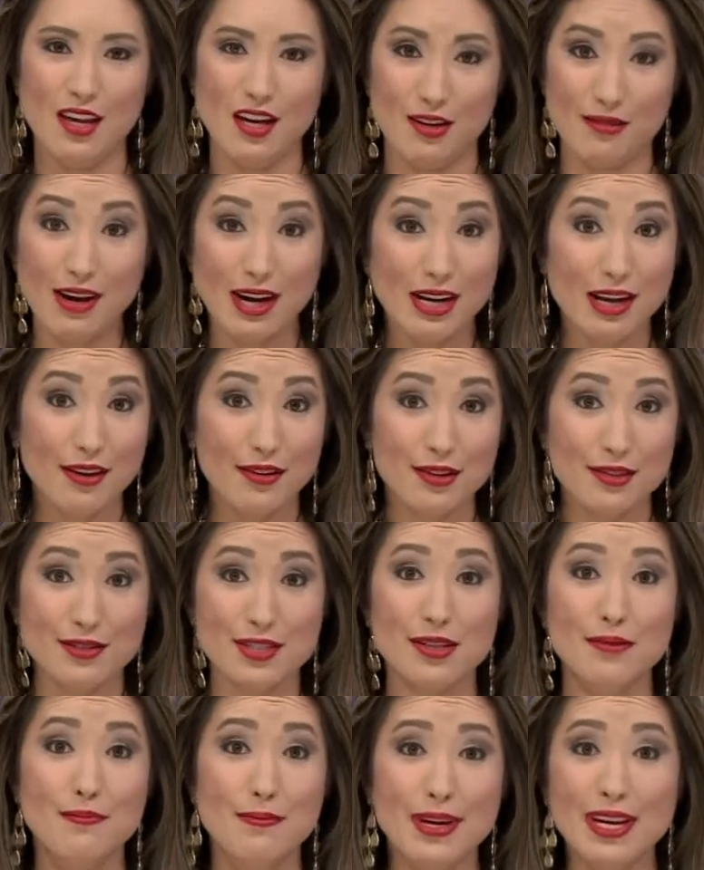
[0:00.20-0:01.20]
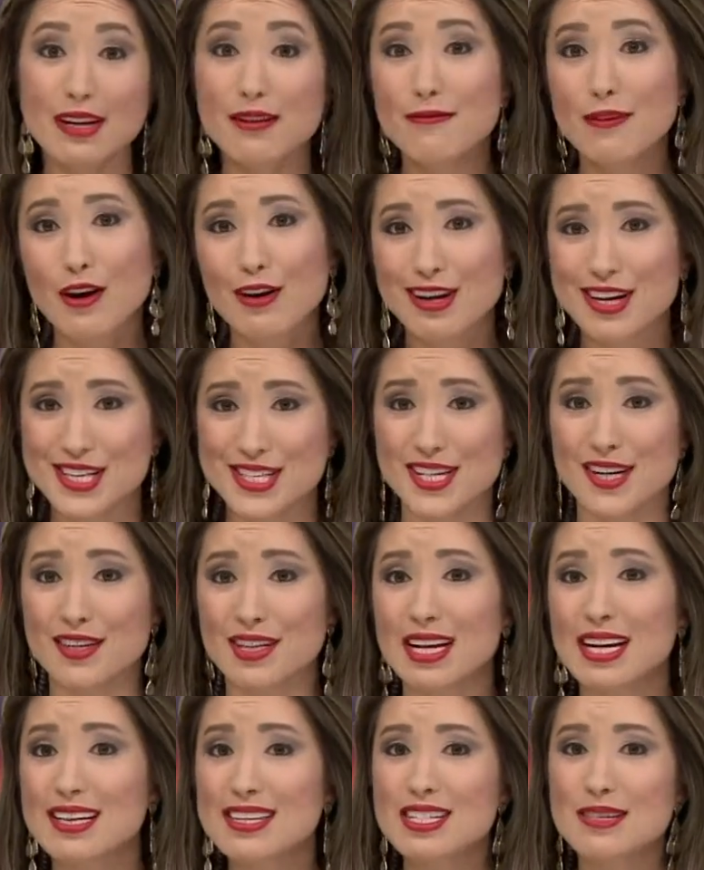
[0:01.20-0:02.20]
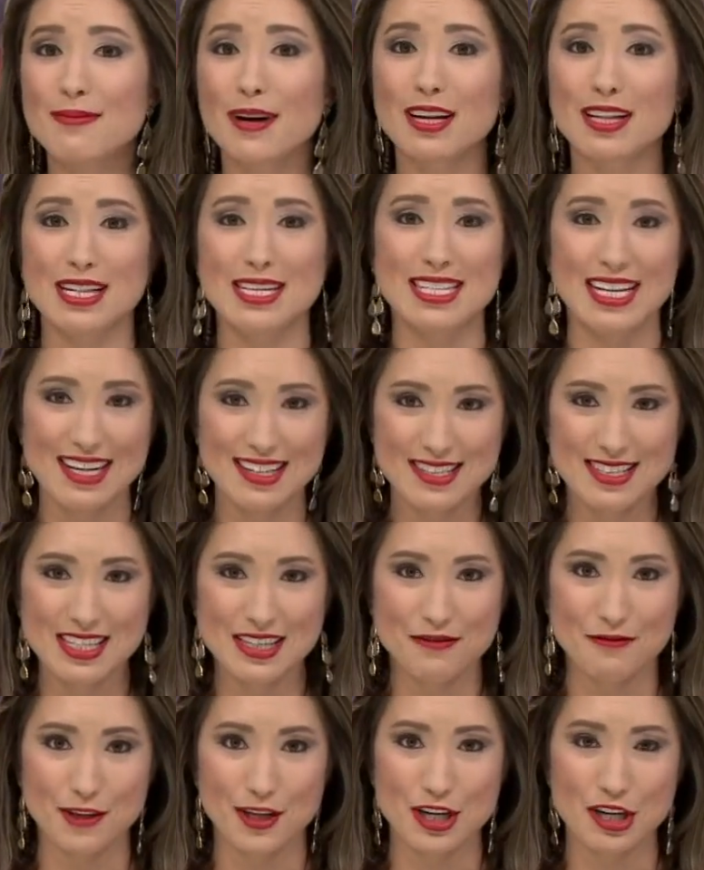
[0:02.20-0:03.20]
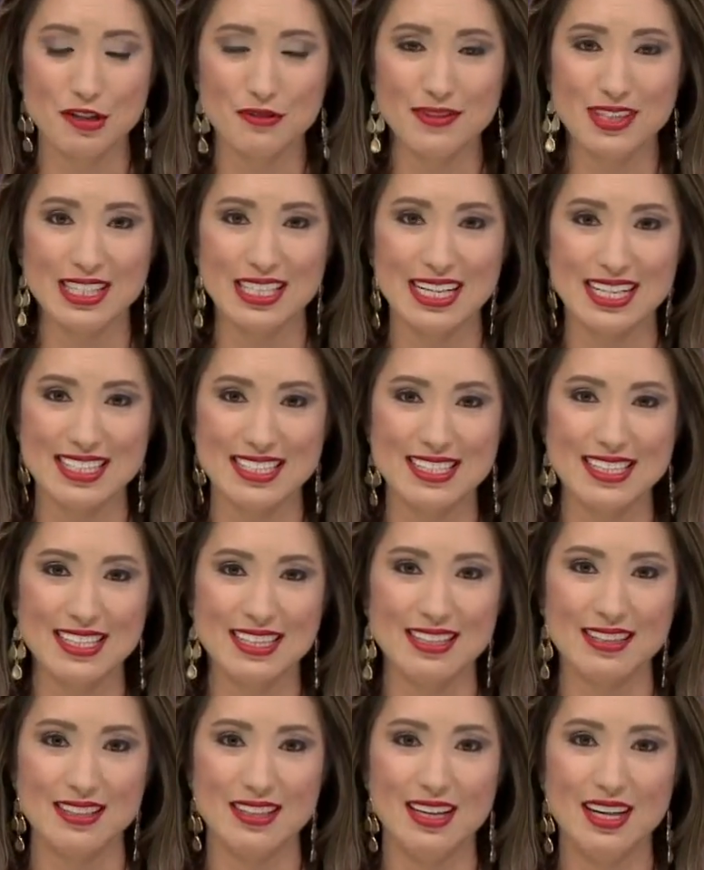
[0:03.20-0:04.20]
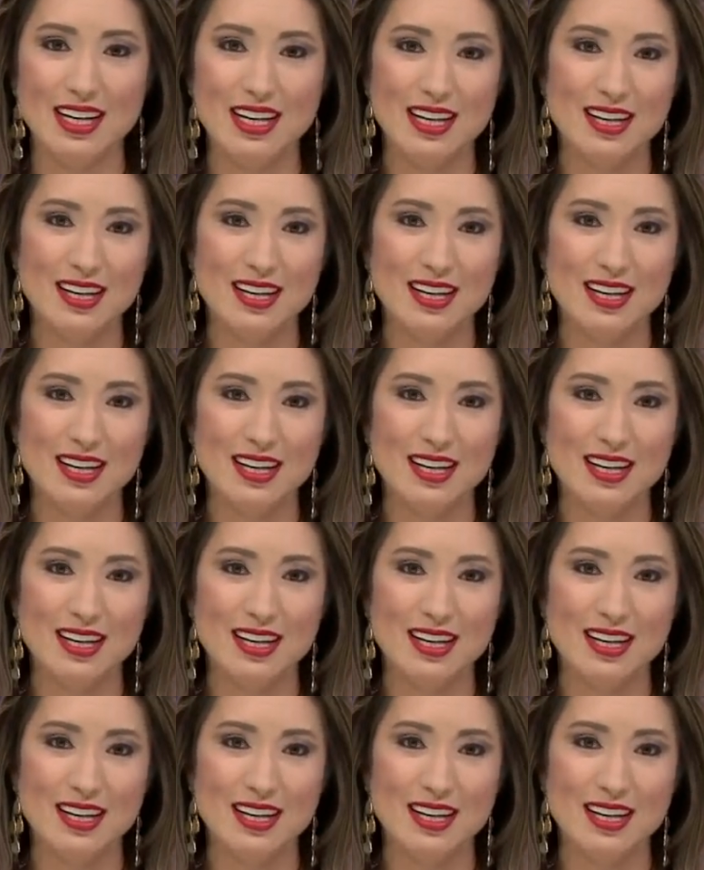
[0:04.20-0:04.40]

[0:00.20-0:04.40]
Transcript: Right now, there's a big focus on antibody testing for COVID-19.